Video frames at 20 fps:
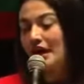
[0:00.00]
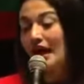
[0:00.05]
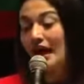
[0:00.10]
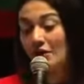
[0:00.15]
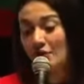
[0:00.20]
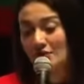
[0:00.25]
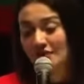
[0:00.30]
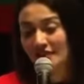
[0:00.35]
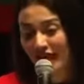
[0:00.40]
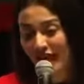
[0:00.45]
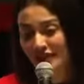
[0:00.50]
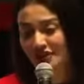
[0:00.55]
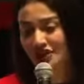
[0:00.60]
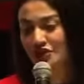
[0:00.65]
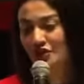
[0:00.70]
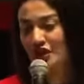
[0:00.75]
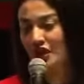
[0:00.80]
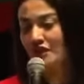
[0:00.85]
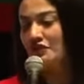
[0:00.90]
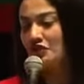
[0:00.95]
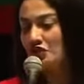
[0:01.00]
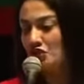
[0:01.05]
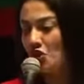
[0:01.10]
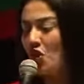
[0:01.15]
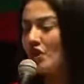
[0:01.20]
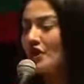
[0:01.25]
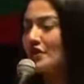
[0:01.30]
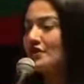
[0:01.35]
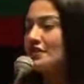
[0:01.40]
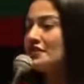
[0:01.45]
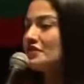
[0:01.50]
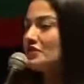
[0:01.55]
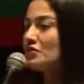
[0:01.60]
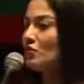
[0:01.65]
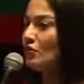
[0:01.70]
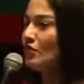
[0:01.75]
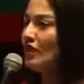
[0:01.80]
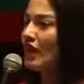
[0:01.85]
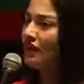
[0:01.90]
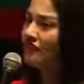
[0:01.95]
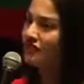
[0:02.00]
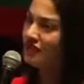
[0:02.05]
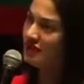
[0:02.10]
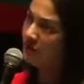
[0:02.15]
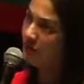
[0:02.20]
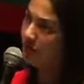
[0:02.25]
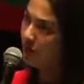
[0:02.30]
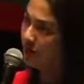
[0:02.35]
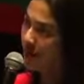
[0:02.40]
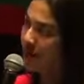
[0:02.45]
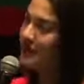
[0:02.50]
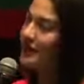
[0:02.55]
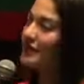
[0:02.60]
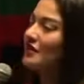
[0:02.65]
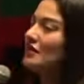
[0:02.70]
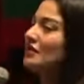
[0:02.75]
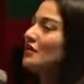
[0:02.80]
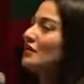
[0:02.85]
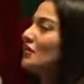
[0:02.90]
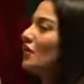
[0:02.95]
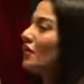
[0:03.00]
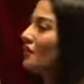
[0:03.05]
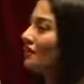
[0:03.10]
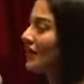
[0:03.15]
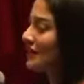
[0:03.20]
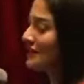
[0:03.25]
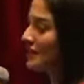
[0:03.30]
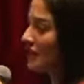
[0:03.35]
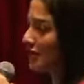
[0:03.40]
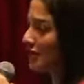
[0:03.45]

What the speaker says: I was asked to give a talk in the school after a week of that